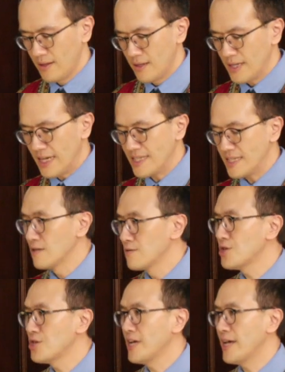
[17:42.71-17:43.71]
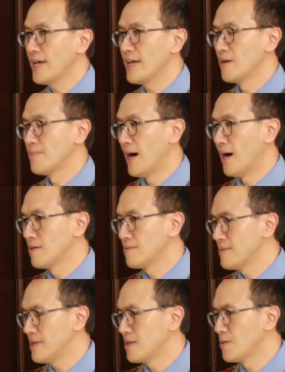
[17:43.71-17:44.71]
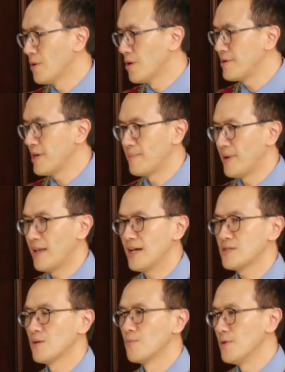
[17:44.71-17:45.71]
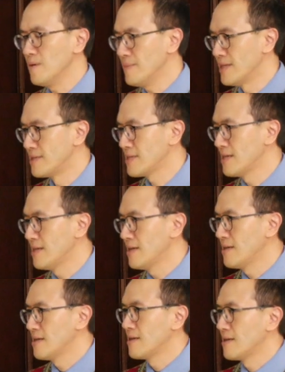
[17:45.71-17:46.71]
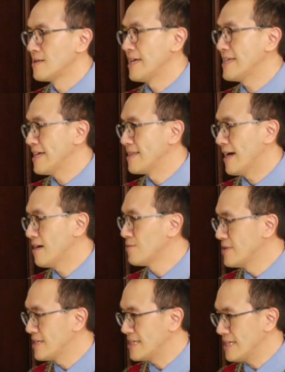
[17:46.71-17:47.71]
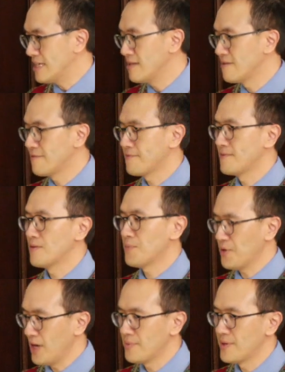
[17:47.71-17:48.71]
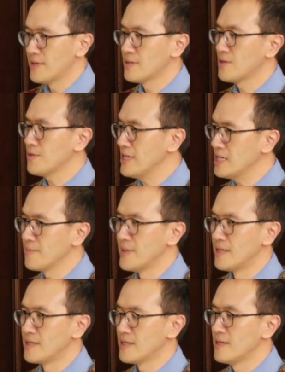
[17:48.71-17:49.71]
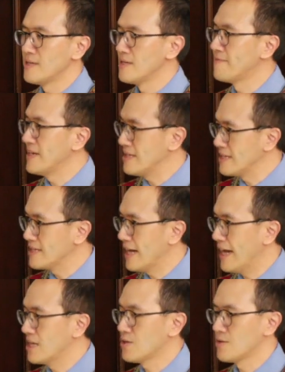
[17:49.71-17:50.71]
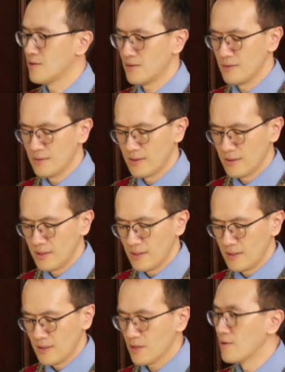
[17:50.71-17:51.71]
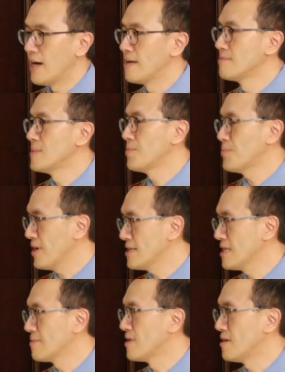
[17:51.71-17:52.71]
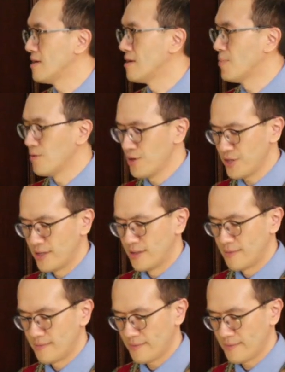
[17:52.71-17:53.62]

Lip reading: Casey also shared about he worried about lots of women. They cannot receive proper treatment if they decide to go on the process of abortion.